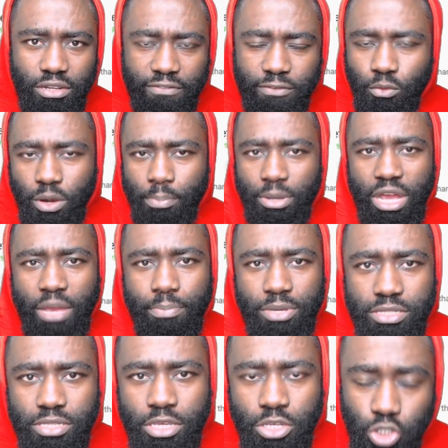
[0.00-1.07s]
For what
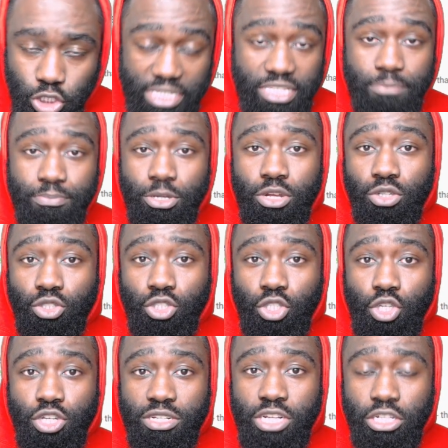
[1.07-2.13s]
purpose? So is it because so
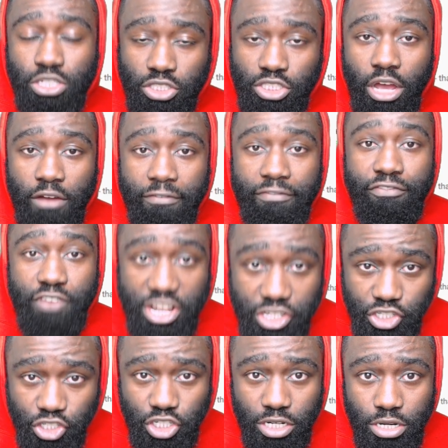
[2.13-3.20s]
you can start
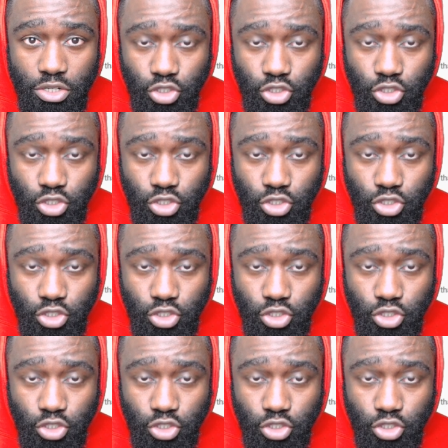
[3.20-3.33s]
fresh,